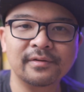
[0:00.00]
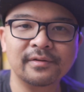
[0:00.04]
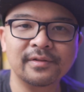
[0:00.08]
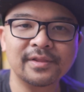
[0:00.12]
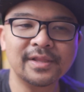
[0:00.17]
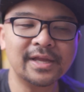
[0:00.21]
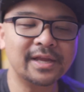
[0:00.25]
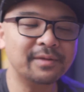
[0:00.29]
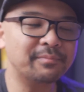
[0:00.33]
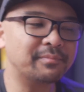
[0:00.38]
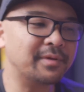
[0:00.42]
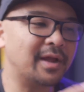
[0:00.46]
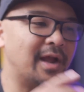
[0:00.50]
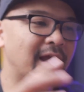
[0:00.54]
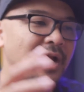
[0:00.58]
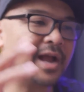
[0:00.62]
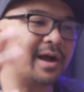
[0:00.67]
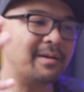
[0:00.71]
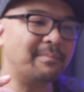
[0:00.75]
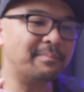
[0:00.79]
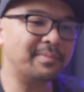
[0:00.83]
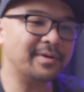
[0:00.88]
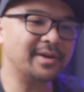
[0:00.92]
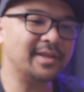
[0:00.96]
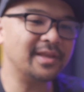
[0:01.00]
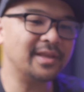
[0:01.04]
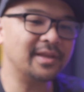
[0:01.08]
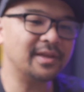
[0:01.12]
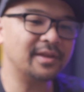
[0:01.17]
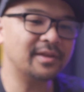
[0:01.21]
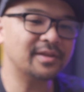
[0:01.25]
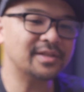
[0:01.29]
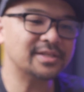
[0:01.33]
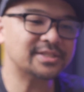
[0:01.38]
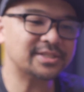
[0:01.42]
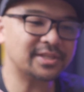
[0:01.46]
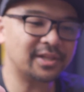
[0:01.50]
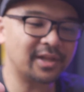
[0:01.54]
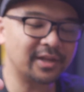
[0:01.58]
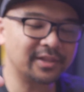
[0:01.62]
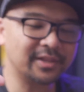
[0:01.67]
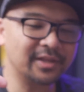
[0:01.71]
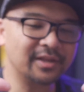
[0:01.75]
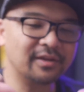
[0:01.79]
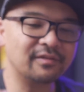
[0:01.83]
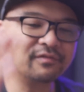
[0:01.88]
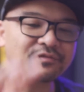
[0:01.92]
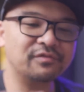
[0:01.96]
Like a company
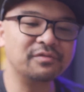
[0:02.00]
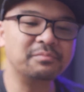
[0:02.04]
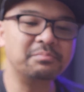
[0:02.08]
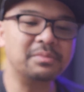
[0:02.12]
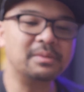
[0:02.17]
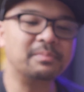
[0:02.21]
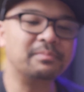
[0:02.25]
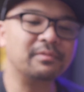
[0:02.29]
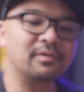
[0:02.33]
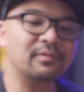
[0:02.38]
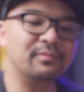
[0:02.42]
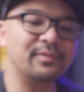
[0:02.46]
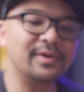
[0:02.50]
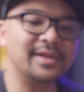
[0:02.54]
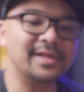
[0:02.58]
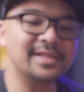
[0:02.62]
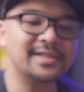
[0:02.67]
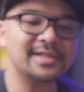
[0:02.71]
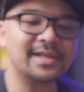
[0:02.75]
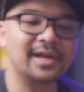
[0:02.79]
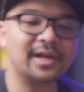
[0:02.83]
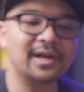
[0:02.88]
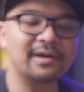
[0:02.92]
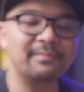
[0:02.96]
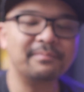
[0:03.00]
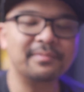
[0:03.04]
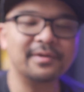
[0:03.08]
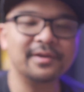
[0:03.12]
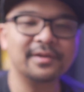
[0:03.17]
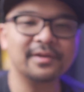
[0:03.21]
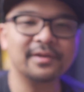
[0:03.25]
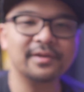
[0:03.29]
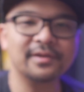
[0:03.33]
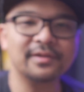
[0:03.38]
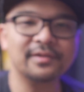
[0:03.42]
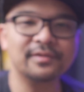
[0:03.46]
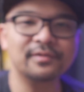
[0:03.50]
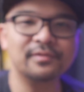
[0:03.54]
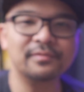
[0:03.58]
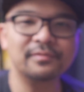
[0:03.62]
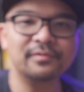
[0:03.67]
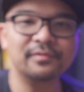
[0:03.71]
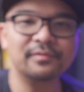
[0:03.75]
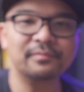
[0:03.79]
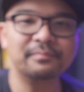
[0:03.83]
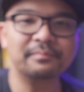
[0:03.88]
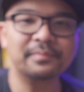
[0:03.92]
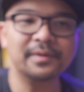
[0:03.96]
selecting a few people within the company
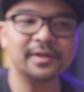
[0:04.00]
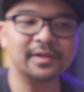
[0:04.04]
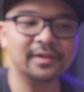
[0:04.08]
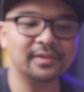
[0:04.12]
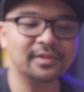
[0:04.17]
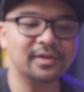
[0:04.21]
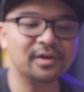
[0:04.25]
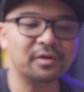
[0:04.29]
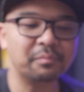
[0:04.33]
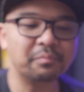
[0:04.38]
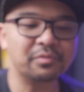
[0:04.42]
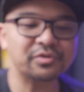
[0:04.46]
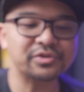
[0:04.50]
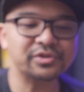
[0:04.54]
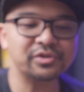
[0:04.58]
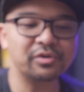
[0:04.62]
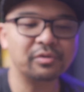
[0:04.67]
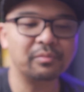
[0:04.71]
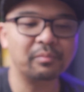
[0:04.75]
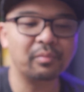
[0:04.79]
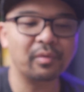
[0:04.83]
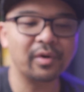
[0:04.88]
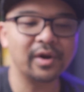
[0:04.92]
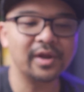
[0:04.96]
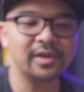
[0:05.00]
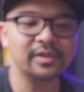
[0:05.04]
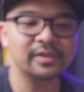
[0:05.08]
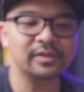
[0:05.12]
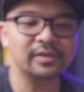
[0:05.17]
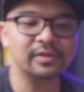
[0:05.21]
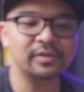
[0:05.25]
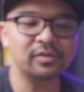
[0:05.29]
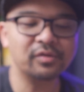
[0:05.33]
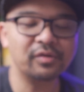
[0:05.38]
to build their personal brand,